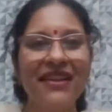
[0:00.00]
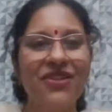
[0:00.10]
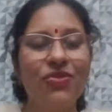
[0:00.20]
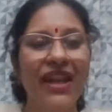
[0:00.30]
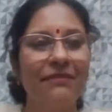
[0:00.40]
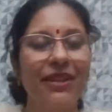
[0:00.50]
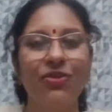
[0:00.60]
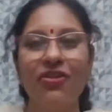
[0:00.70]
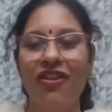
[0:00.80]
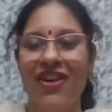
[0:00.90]
Do let me
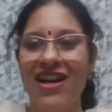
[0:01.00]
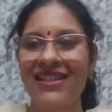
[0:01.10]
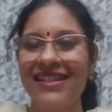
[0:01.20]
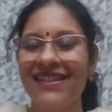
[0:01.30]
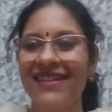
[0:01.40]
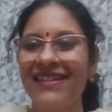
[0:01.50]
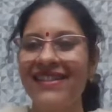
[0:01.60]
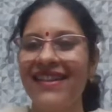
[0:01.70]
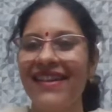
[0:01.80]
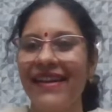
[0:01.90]
know your answers.
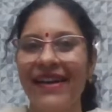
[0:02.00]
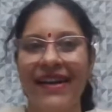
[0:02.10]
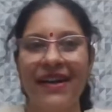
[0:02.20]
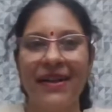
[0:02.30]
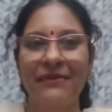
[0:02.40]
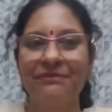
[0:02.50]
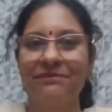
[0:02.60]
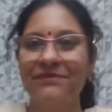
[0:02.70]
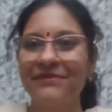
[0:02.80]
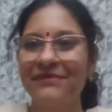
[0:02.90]
Um,
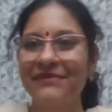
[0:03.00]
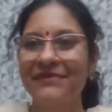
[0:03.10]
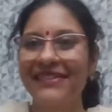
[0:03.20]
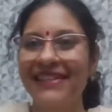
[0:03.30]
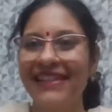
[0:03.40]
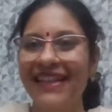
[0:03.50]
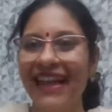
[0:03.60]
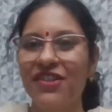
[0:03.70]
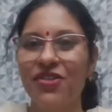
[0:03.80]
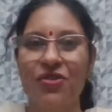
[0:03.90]

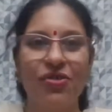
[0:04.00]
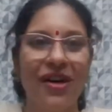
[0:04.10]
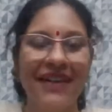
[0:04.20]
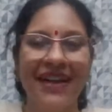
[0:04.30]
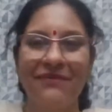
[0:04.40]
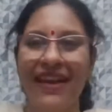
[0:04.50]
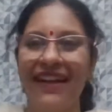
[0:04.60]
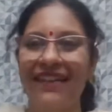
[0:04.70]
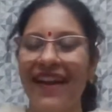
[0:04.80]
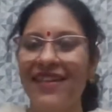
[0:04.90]
extro coming up
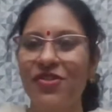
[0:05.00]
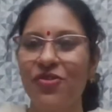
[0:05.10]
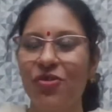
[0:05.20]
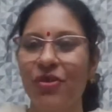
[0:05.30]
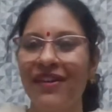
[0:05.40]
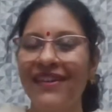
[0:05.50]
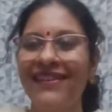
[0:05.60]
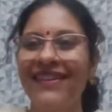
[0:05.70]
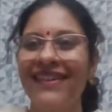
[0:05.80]
there, extrovert.